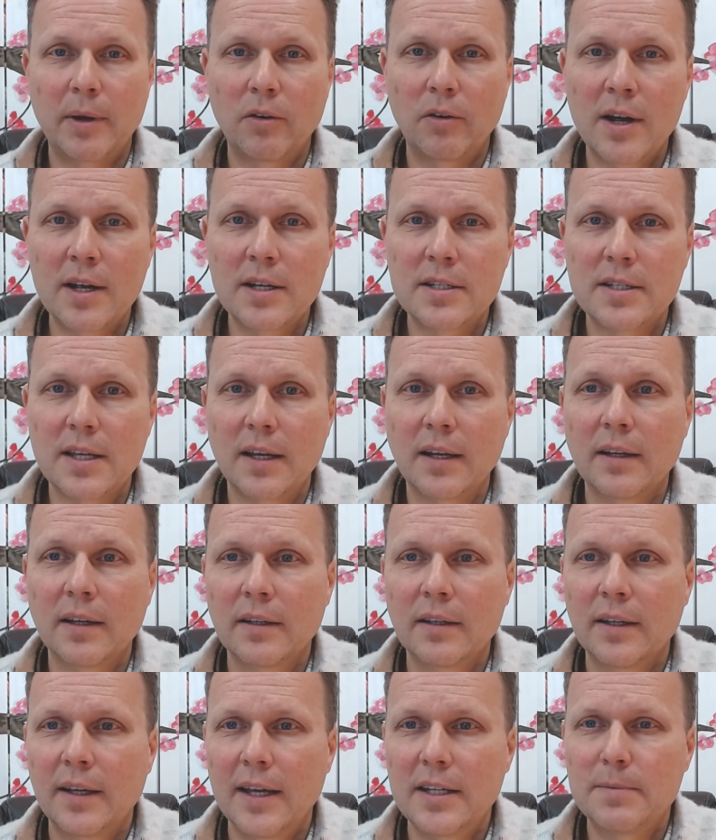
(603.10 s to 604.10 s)
writing.
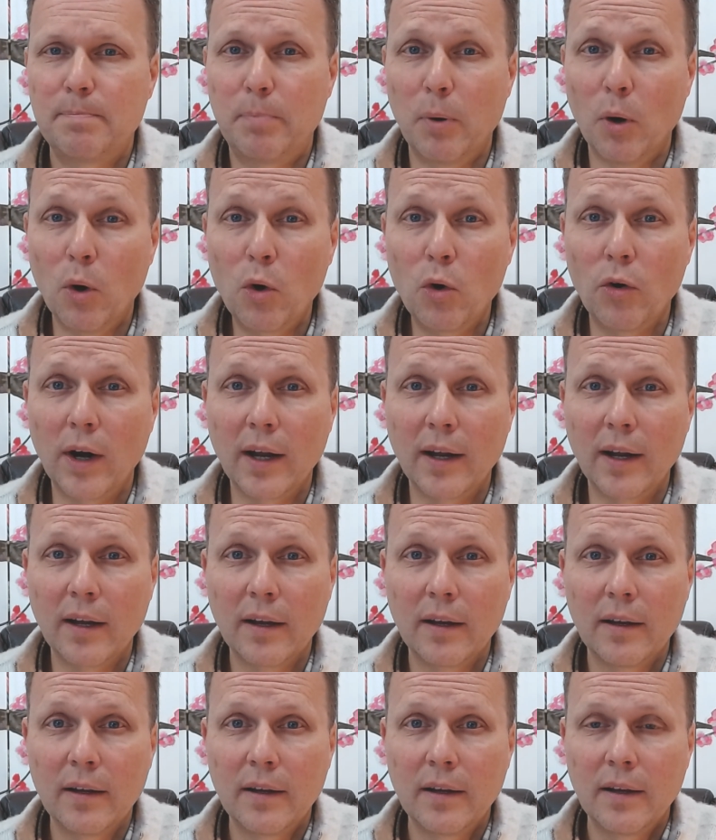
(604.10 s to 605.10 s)
It's boring,
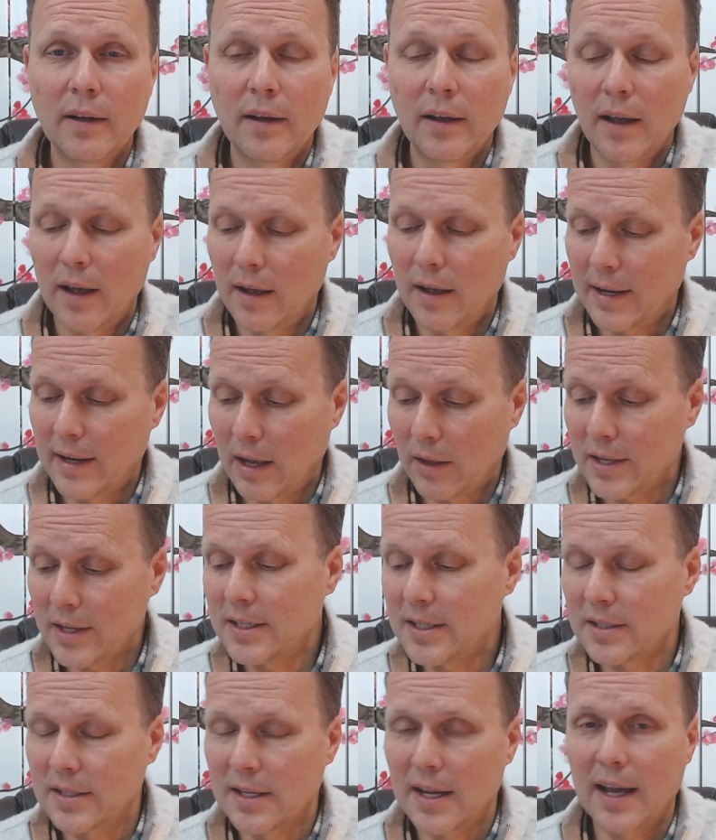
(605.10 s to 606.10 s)
Now,
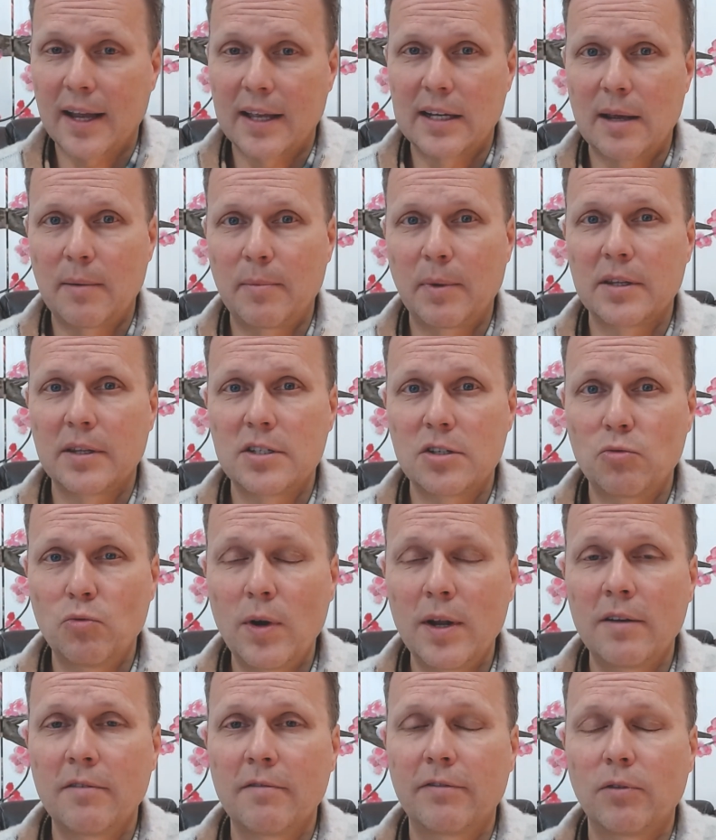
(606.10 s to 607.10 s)
this isn't academic. This is
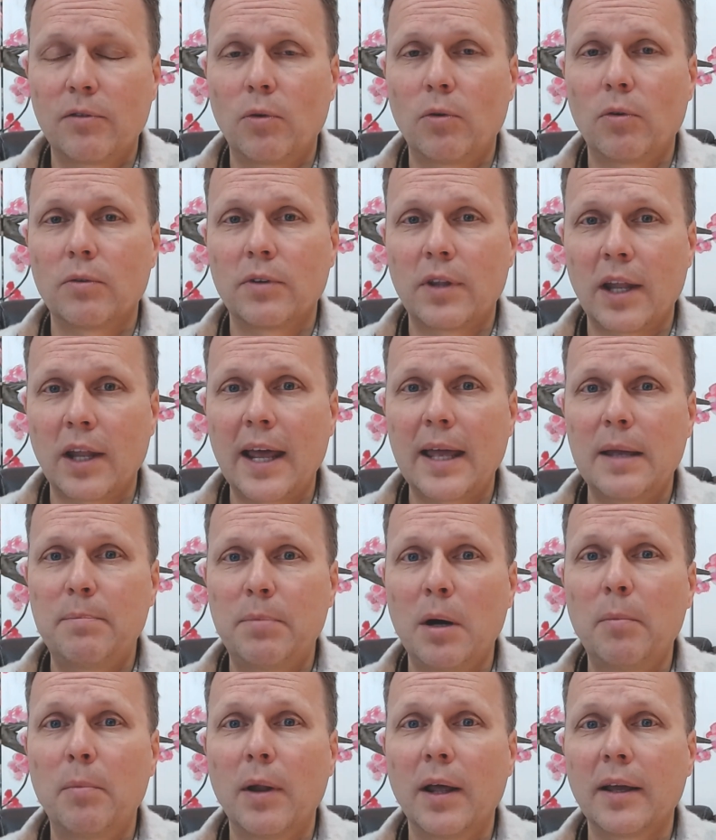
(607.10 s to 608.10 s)
written for the lay
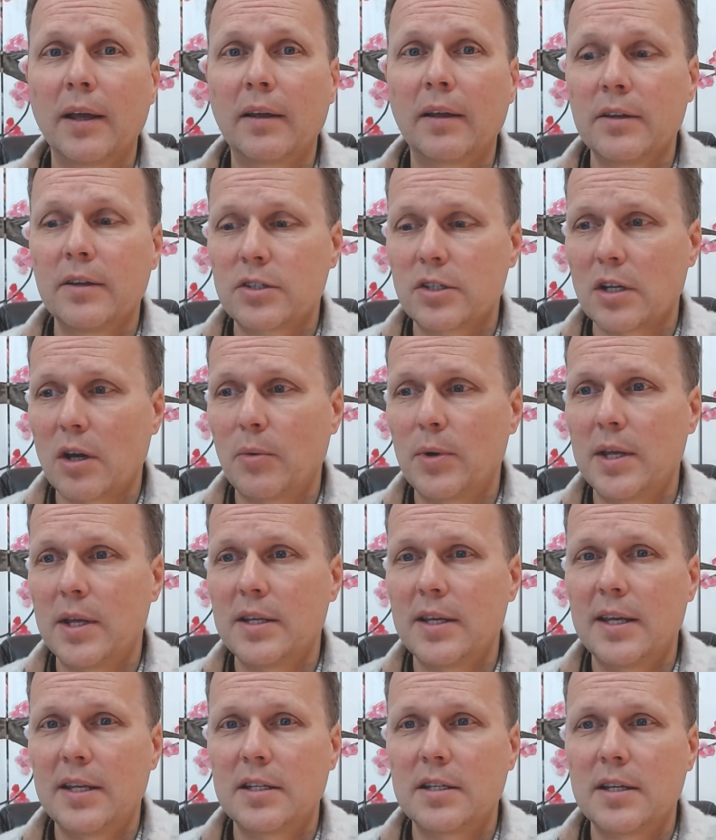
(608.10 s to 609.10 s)
public. So
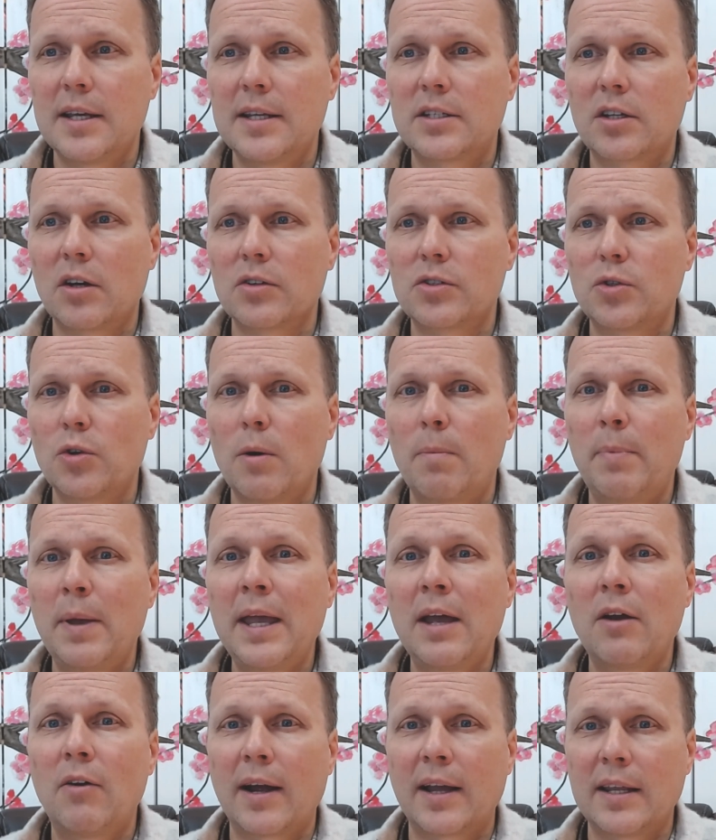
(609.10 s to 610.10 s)
it's got to
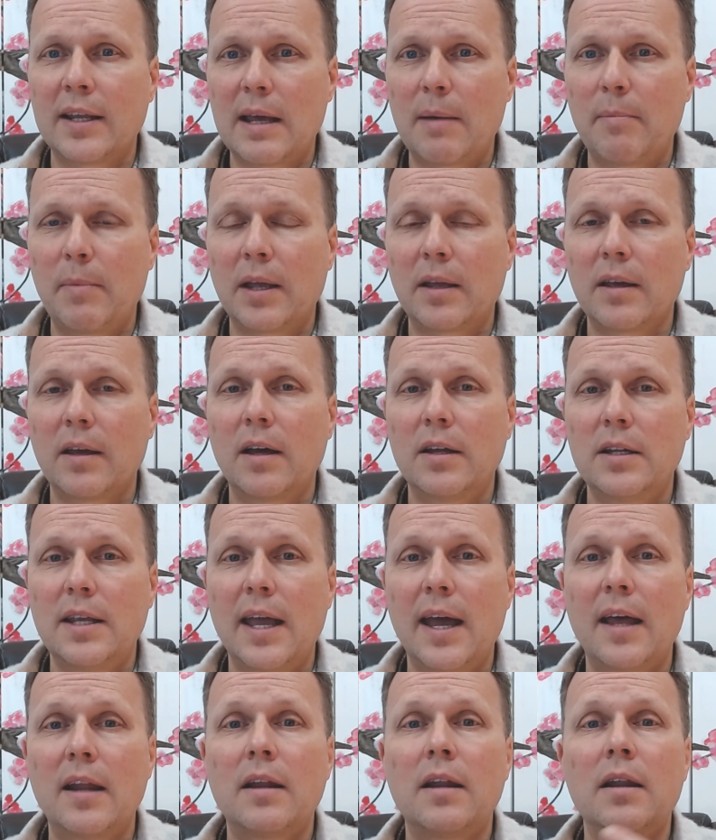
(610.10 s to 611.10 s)
appear academic and
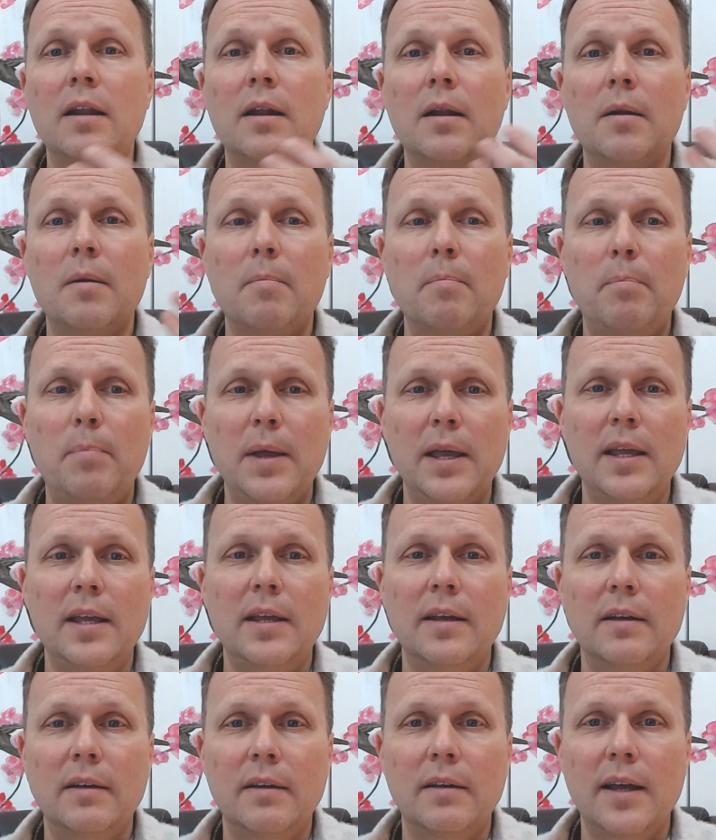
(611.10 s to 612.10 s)
yet
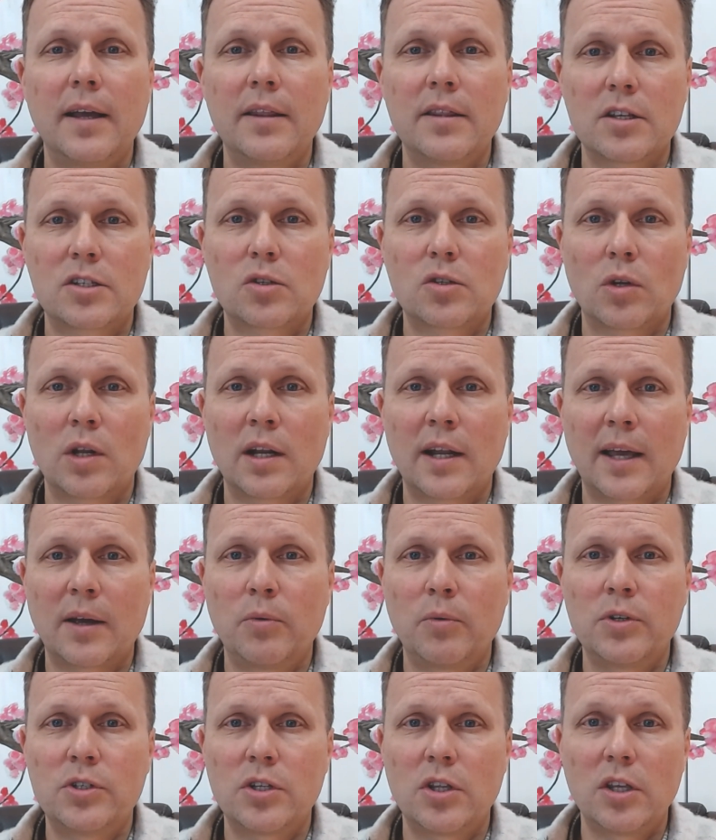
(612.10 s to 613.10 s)
be in the sort of
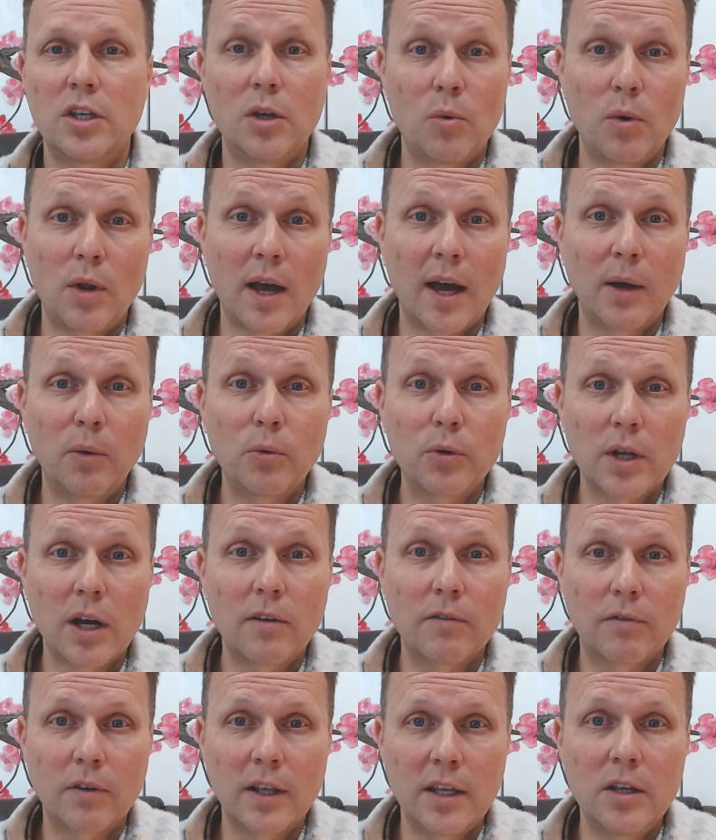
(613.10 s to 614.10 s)
language that you and I would
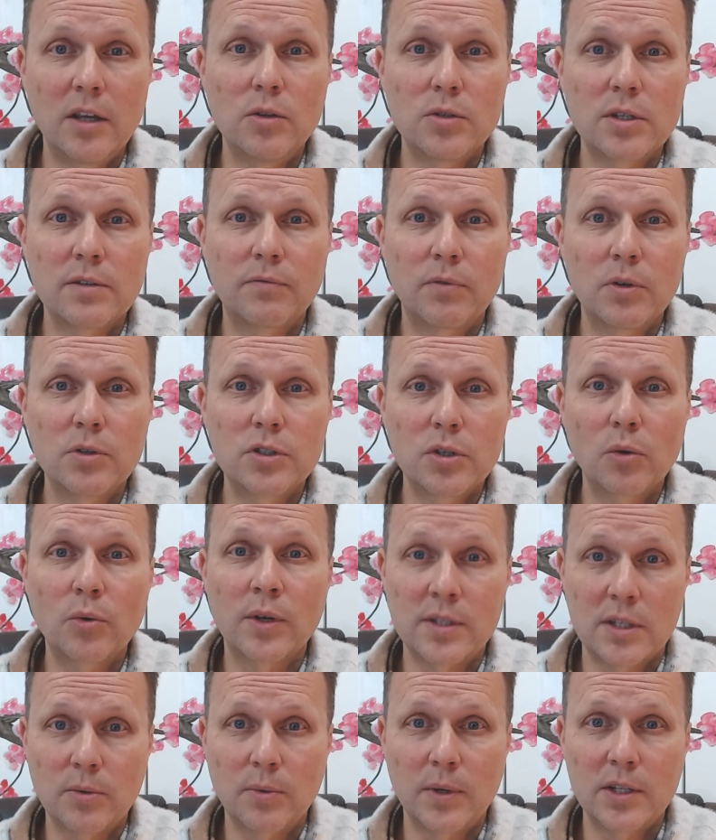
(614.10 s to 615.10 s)
hopefully use if we were
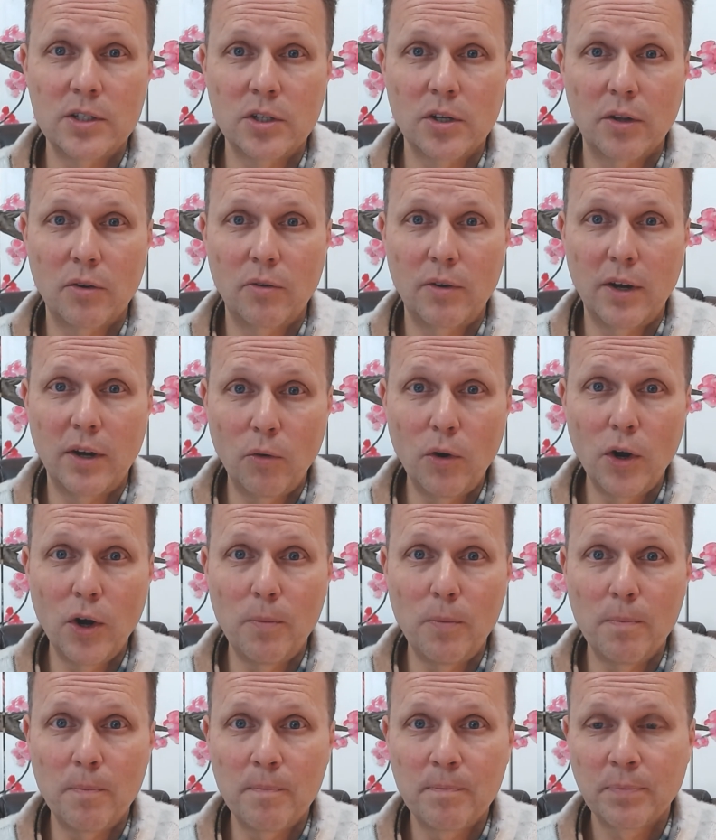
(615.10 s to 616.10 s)
talking to each other in a room.